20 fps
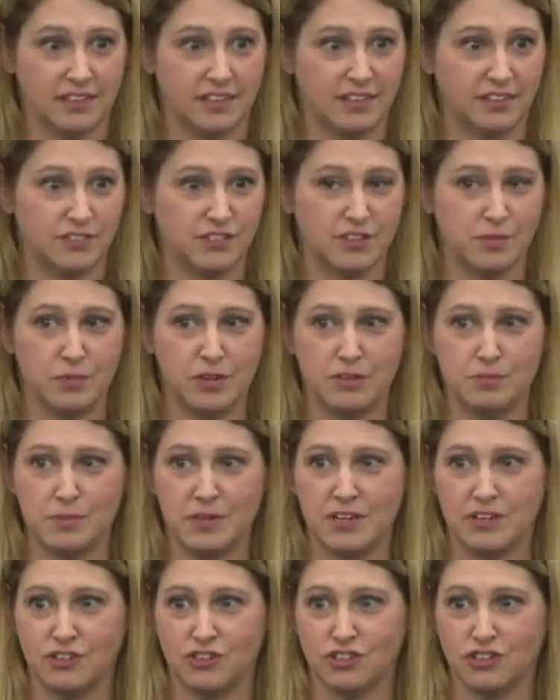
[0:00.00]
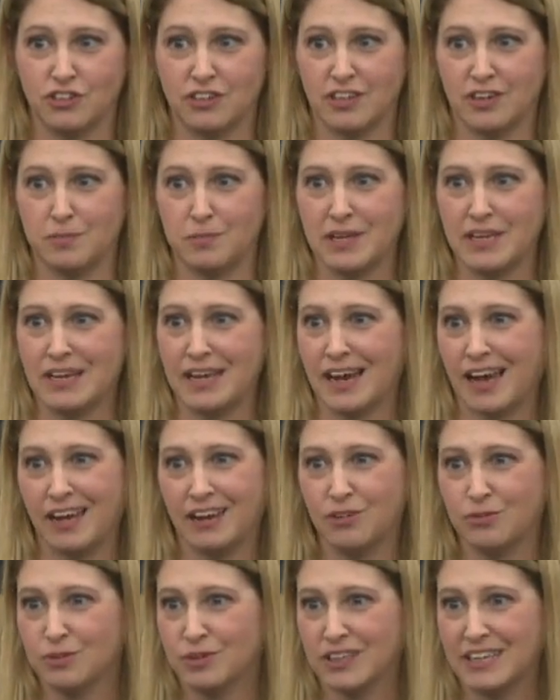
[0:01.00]
if somebody's being a jerk in a meeting, I
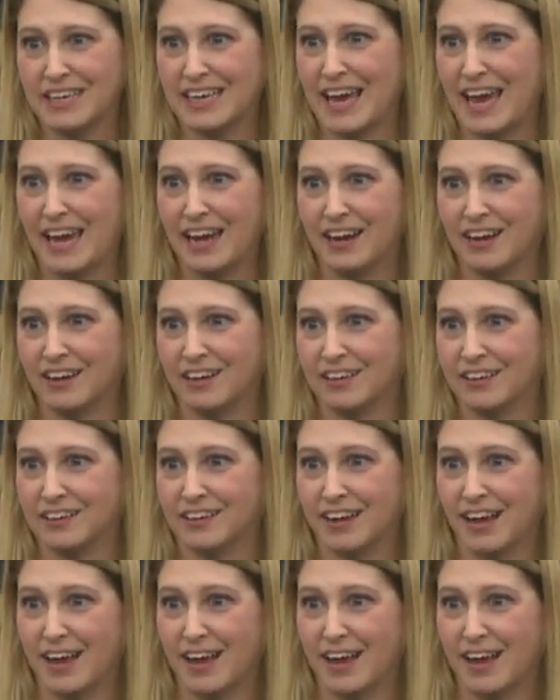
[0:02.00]
don't really care.